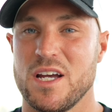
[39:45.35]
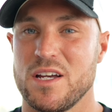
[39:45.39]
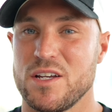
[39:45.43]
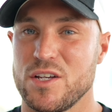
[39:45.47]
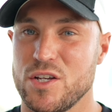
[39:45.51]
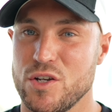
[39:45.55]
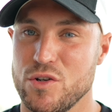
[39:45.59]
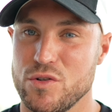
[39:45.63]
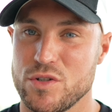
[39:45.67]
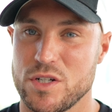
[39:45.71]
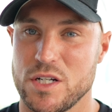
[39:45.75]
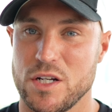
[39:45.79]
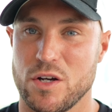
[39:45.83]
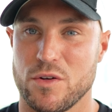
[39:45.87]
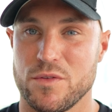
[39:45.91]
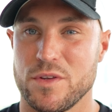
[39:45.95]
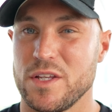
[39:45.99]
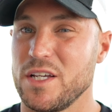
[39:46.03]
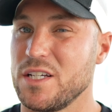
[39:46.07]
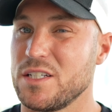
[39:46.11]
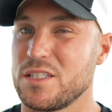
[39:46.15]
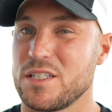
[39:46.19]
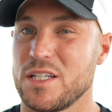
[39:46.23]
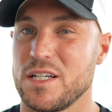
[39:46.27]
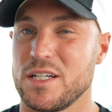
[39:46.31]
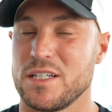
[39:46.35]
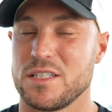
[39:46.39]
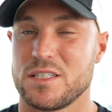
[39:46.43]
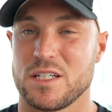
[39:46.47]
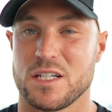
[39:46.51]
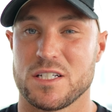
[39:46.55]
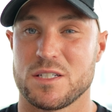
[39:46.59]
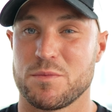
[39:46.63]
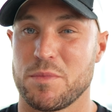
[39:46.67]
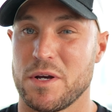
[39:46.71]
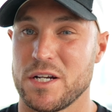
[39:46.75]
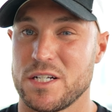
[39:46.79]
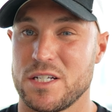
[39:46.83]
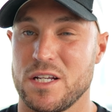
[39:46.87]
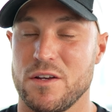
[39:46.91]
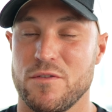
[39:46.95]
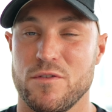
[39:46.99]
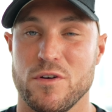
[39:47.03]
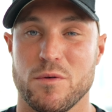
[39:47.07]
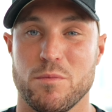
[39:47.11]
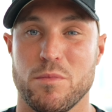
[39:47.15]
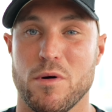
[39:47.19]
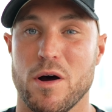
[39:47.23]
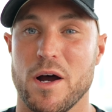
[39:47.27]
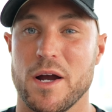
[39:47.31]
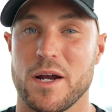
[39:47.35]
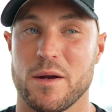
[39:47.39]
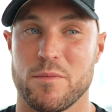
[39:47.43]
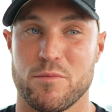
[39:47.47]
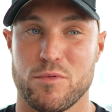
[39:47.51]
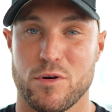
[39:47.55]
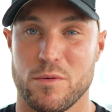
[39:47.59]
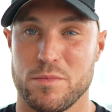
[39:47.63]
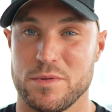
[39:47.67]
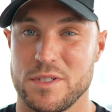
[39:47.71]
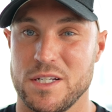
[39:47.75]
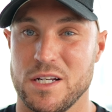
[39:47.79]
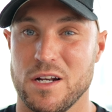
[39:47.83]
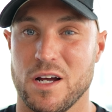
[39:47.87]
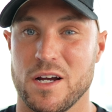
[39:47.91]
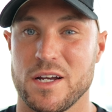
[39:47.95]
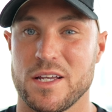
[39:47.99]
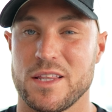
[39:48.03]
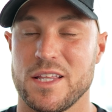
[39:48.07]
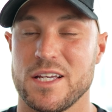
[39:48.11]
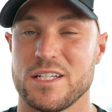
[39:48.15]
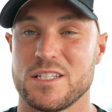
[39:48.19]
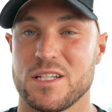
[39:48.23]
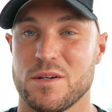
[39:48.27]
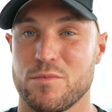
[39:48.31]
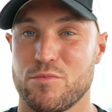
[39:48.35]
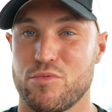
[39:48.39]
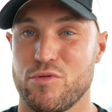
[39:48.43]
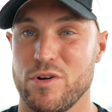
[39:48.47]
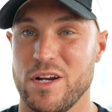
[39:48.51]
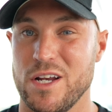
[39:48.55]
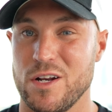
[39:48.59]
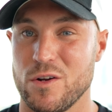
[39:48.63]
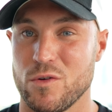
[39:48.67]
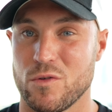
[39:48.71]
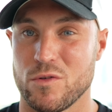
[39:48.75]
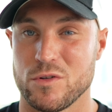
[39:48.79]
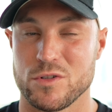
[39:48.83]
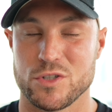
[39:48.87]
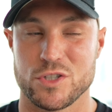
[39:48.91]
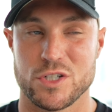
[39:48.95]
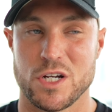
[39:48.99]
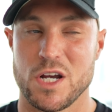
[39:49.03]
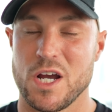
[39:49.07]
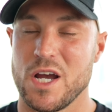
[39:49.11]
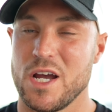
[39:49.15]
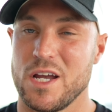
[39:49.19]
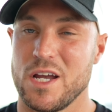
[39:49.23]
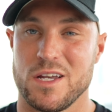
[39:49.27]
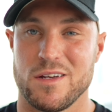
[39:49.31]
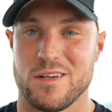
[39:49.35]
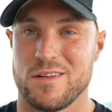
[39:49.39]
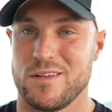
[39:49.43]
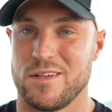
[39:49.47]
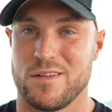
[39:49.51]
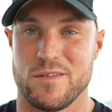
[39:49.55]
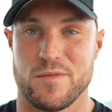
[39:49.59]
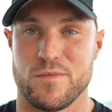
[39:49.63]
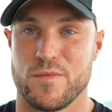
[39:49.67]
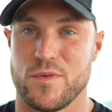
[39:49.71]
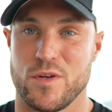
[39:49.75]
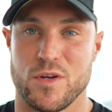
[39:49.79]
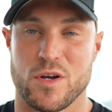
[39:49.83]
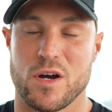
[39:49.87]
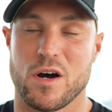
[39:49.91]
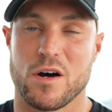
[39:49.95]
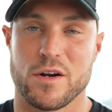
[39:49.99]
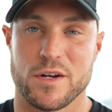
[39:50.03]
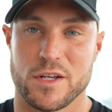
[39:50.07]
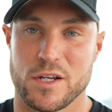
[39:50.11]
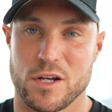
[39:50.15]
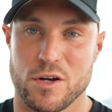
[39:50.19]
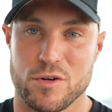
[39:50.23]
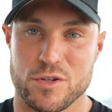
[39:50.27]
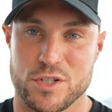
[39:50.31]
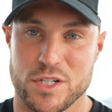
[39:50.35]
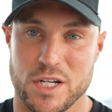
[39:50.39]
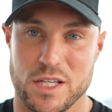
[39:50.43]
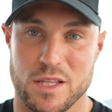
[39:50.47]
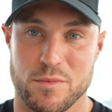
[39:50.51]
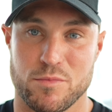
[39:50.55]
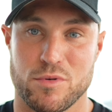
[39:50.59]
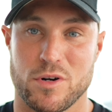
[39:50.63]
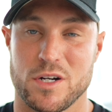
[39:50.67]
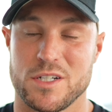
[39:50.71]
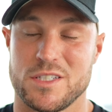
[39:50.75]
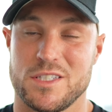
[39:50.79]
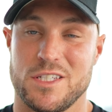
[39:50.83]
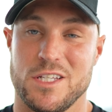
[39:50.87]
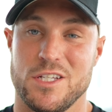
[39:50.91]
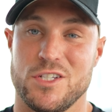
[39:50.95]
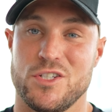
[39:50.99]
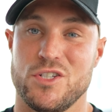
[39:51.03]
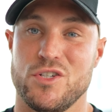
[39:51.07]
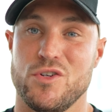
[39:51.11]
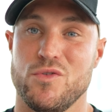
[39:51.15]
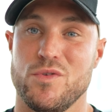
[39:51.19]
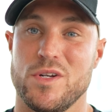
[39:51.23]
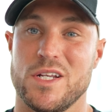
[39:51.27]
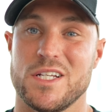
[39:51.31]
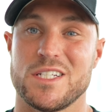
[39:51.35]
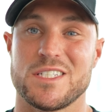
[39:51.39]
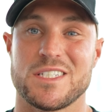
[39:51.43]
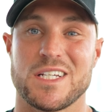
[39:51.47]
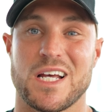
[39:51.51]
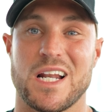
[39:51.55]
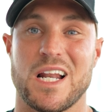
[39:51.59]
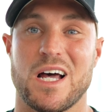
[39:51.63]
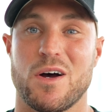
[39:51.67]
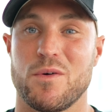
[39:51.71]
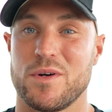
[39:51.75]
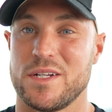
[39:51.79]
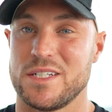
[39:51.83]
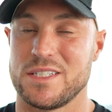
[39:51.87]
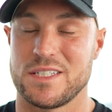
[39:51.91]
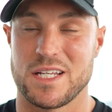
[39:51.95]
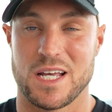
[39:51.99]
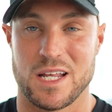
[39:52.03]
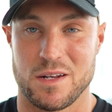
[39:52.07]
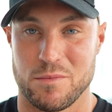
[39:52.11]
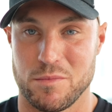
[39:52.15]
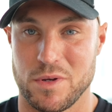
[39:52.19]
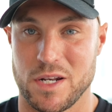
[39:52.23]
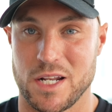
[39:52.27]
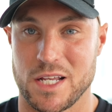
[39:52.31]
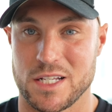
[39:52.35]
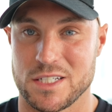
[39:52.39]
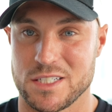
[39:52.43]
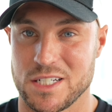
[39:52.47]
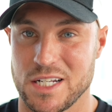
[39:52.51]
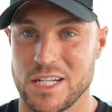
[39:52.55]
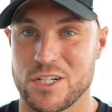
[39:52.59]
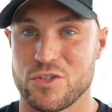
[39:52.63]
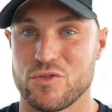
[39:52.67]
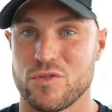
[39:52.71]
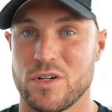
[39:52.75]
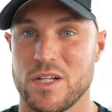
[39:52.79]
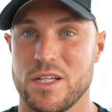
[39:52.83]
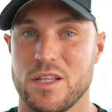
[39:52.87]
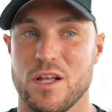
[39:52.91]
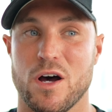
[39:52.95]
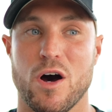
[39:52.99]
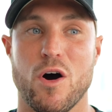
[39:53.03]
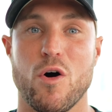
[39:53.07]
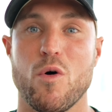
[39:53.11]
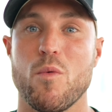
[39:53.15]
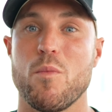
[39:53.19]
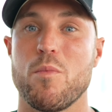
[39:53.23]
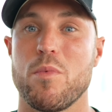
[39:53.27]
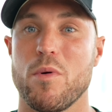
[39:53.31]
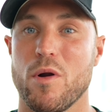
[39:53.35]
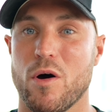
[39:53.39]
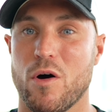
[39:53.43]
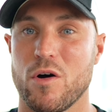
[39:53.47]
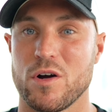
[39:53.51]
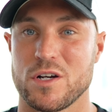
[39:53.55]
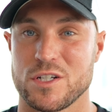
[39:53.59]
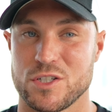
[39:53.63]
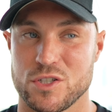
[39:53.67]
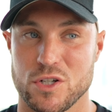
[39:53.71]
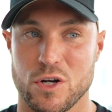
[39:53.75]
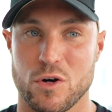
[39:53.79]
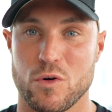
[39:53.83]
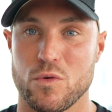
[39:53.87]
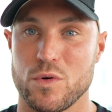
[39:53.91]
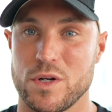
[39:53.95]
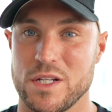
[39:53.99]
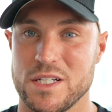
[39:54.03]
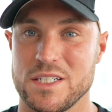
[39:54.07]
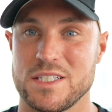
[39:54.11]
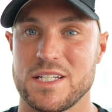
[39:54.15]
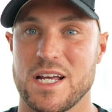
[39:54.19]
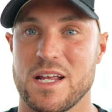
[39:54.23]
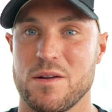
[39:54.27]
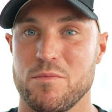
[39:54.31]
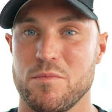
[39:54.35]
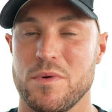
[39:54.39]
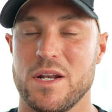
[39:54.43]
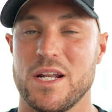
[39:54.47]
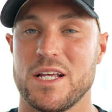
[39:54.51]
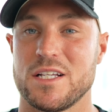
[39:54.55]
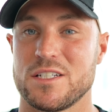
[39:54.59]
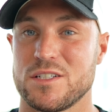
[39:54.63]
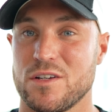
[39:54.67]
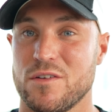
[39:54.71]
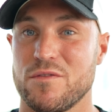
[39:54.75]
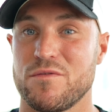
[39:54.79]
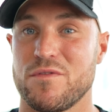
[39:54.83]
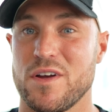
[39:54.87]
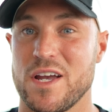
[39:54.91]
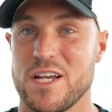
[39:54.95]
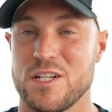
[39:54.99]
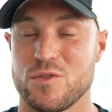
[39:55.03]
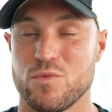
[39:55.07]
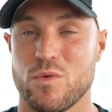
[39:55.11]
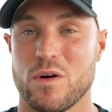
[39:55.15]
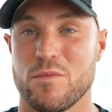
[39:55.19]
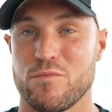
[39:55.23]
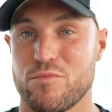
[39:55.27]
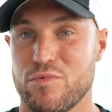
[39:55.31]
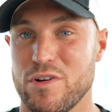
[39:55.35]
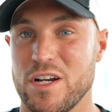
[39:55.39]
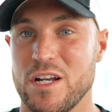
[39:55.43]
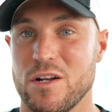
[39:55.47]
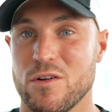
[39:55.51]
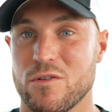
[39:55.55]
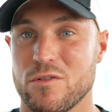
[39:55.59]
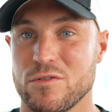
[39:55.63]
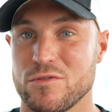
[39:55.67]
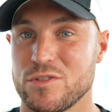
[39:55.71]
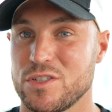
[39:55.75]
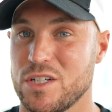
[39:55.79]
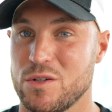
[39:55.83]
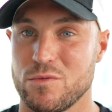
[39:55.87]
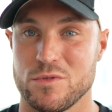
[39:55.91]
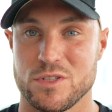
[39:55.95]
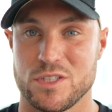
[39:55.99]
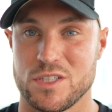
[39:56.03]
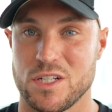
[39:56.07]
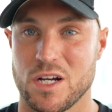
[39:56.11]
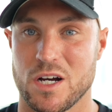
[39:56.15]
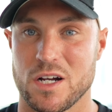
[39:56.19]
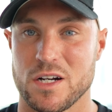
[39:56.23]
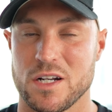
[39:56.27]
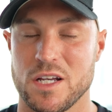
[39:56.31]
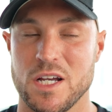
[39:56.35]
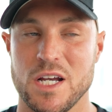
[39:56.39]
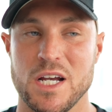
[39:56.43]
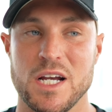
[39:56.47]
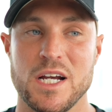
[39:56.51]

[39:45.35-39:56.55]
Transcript: Usually on these things, especially if you're buying a property like this at pre-launch, you can't negotiate the price. These units sell out in 10 minutes. Literally, the whole block sold in 10 minutes at phase 1 pre-launch. It was done.